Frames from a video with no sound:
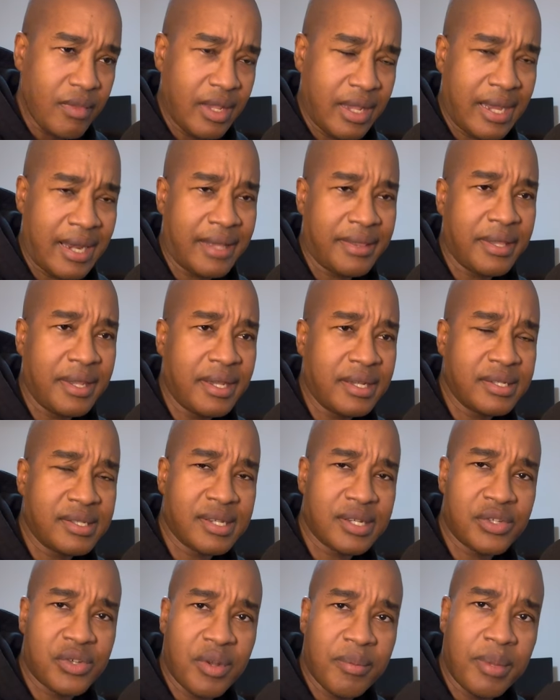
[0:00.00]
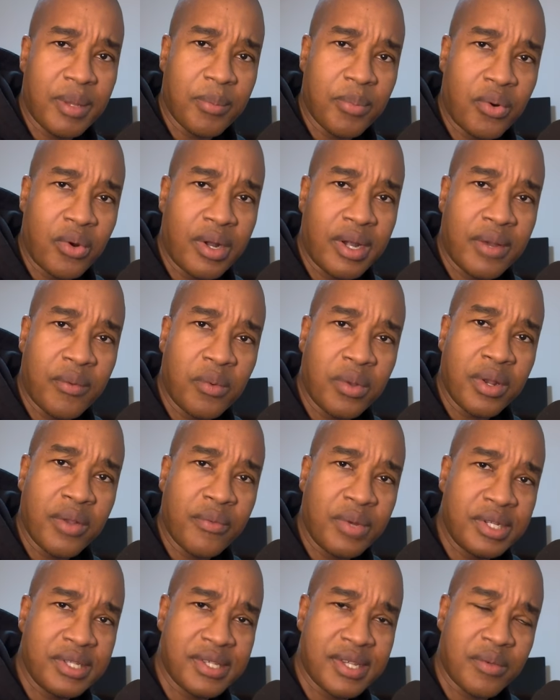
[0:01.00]
and I think it is extremely important. And one of the
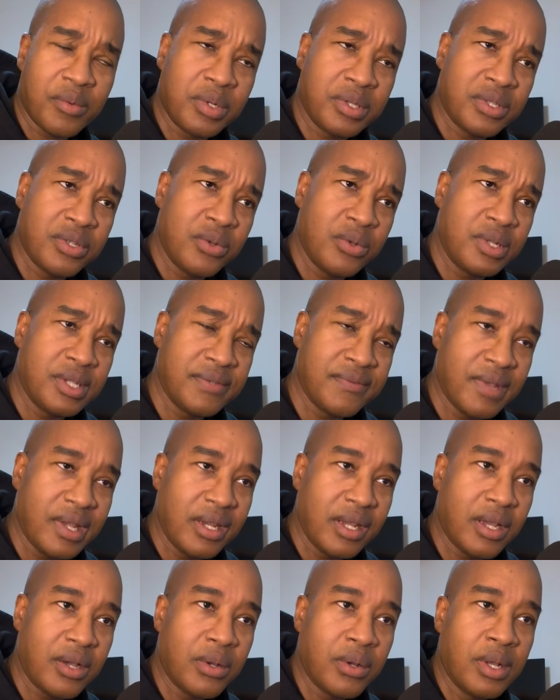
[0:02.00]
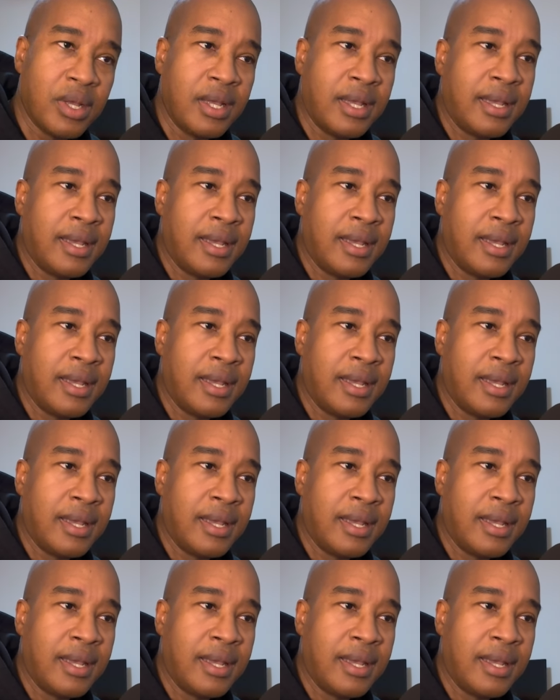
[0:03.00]
reasons I want to do this video